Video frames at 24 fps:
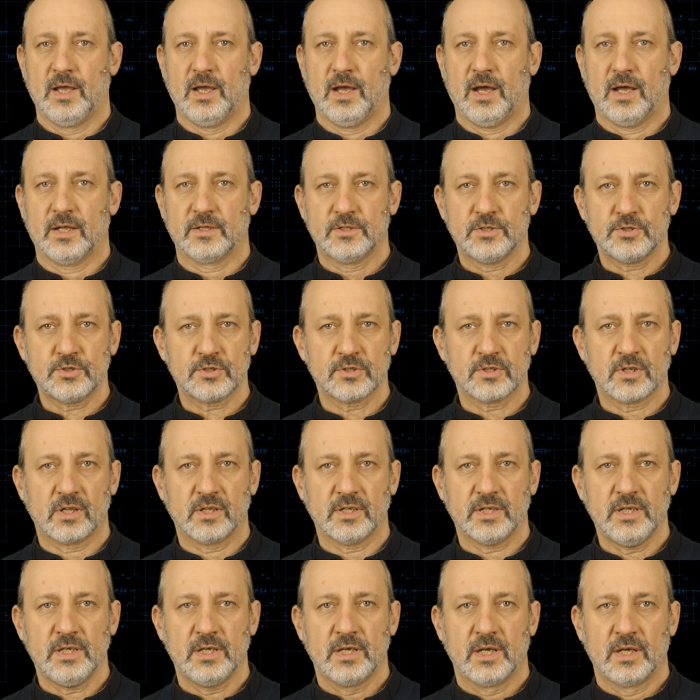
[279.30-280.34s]

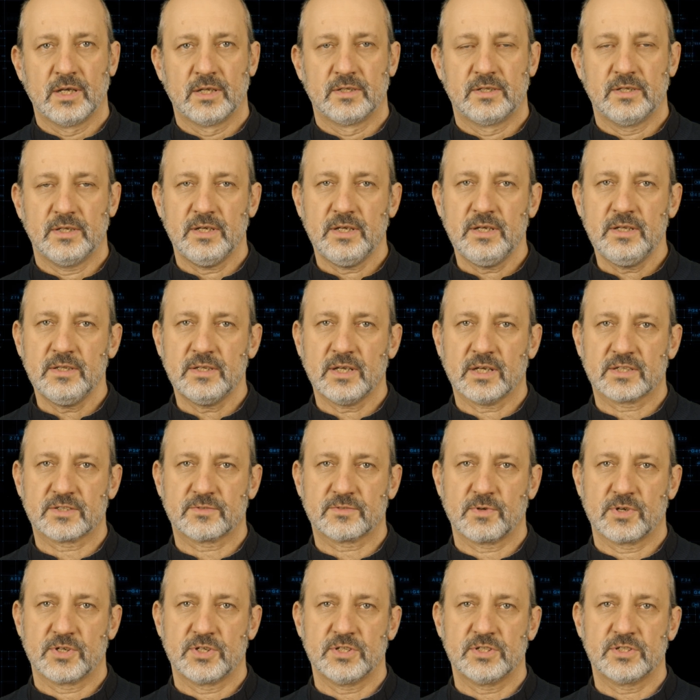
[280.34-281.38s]
Additionally, the index
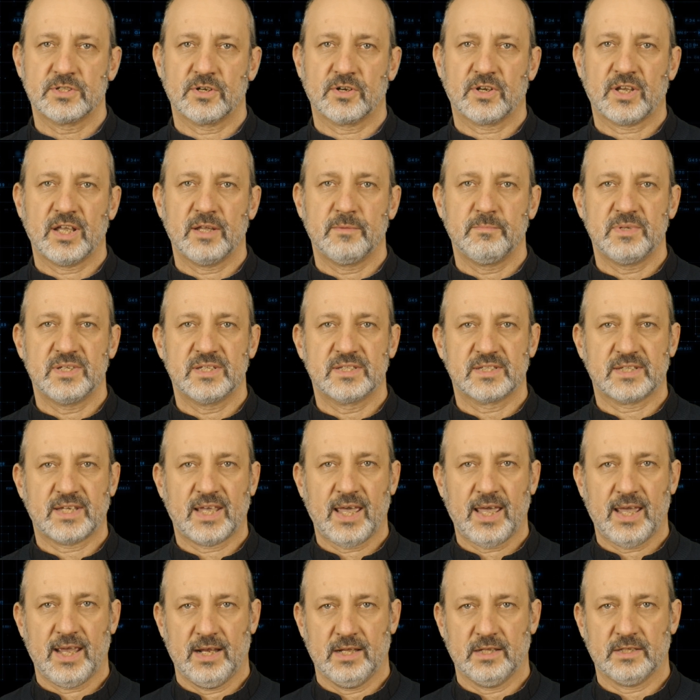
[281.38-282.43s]
register can be
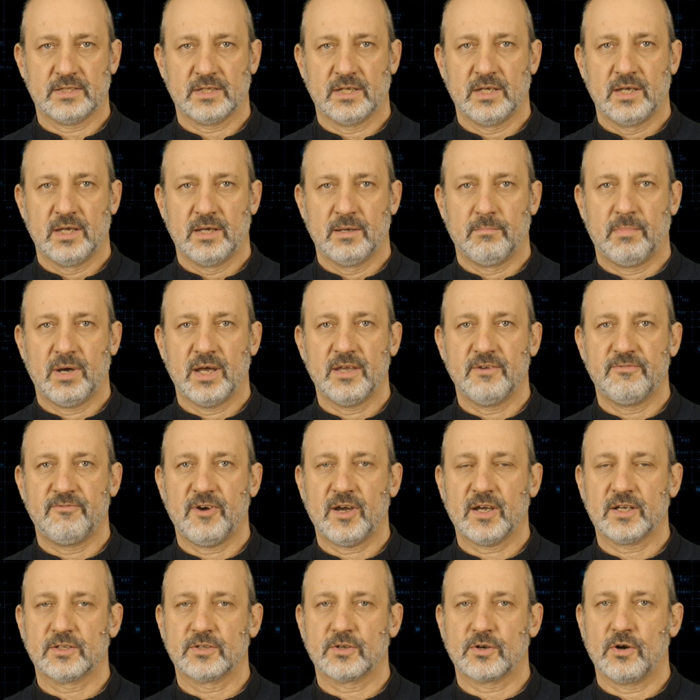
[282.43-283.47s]
scaled by a
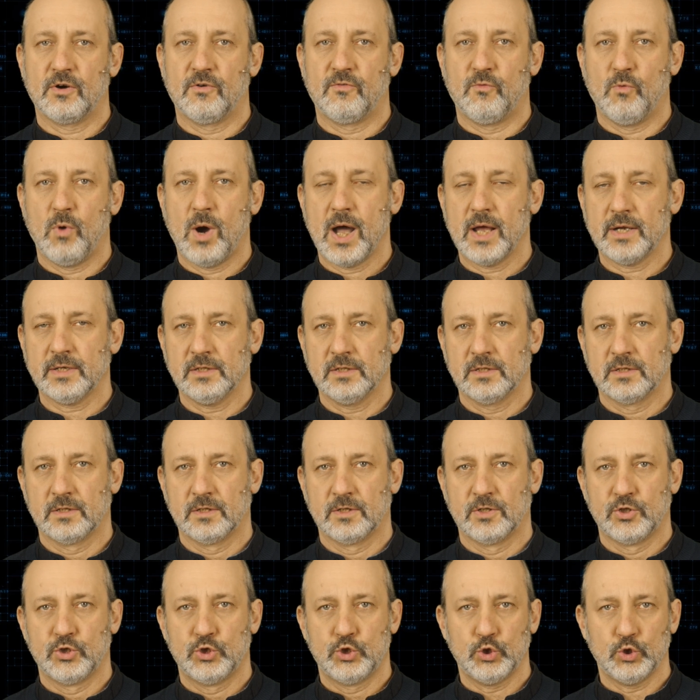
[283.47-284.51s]
factor of 1,
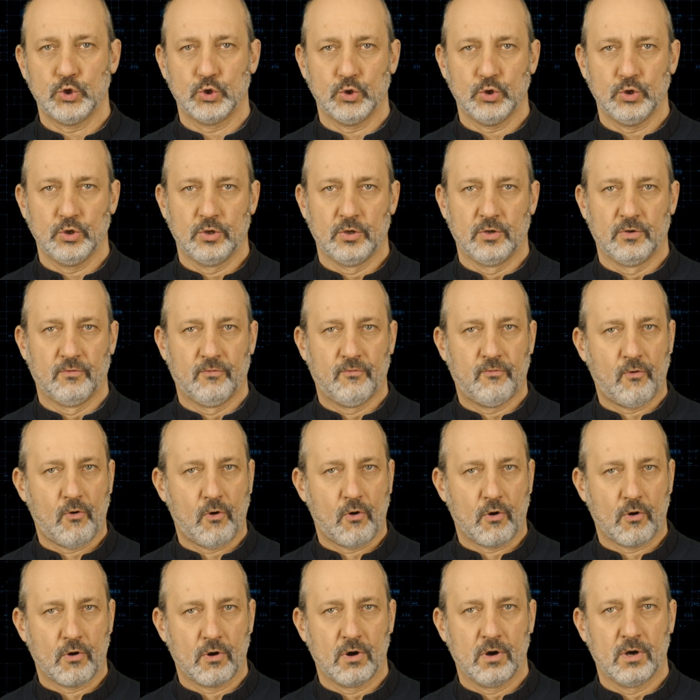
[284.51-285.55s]
2,
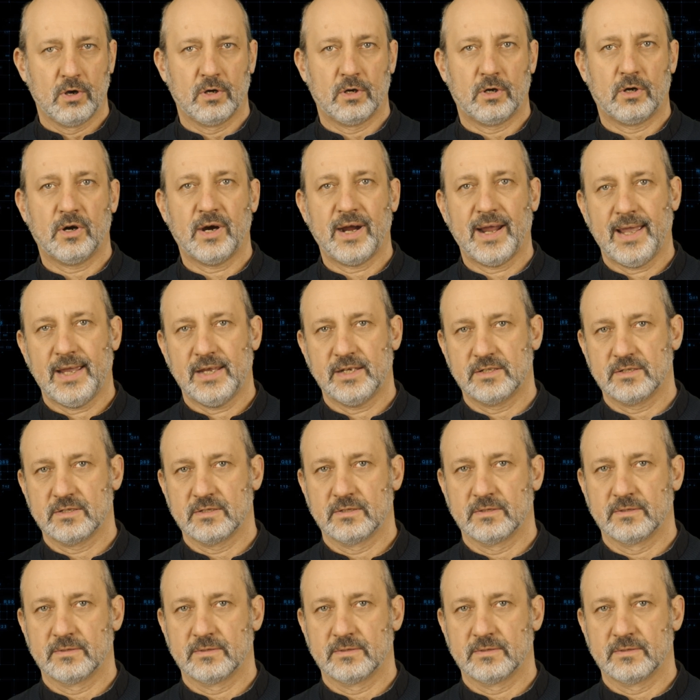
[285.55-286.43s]
4, or 8.